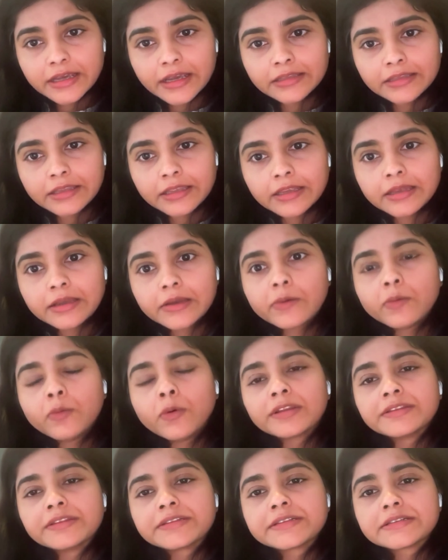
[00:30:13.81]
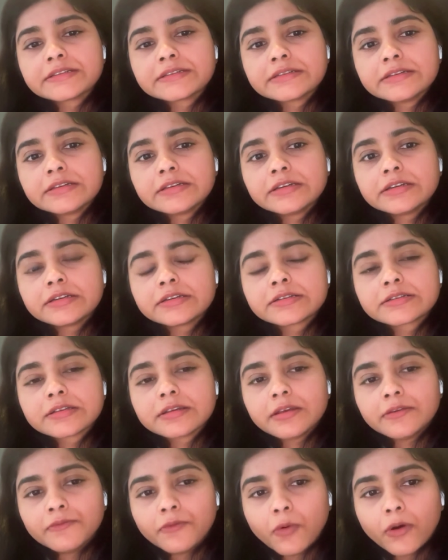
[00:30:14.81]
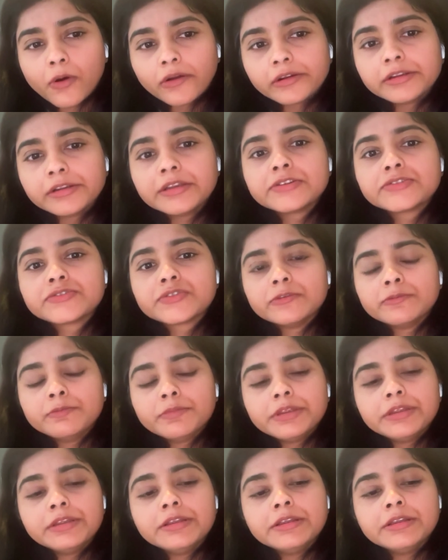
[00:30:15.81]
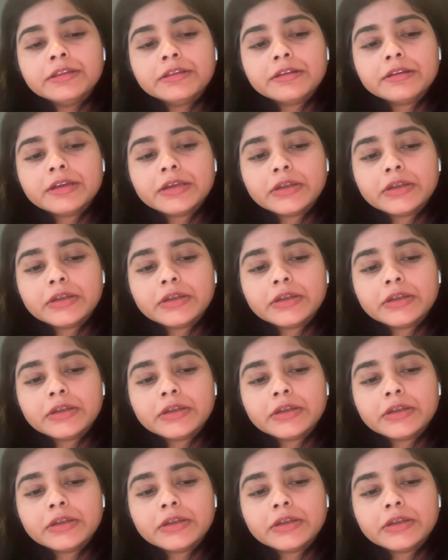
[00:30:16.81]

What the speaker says: I think once it's evolved, it should be